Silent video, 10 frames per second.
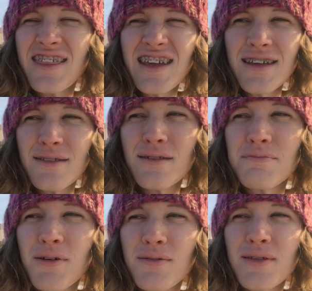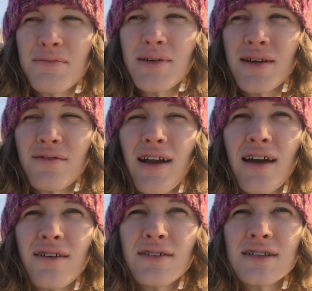think it's supposed to be
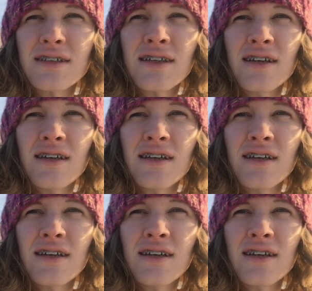around